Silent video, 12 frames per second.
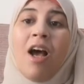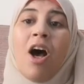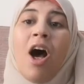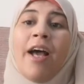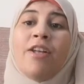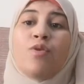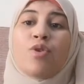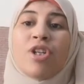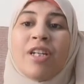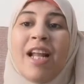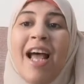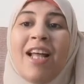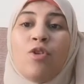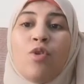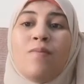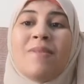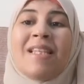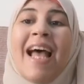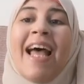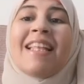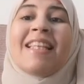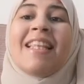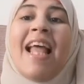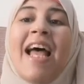hydrogen atoms
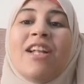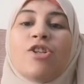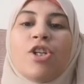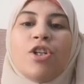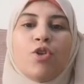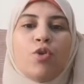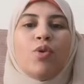attached